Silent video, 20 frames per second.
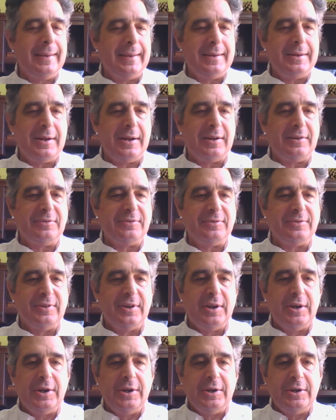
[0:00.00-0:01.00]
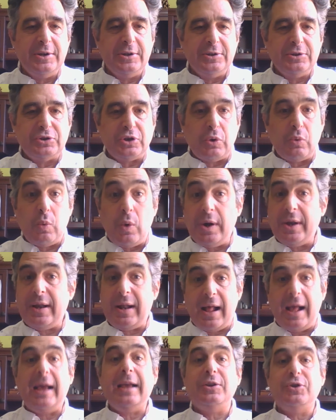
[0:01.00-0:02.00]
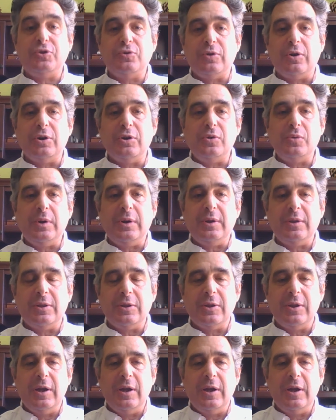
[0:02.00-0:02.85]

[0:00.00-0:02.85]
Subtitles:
enough. So what did I struggle with?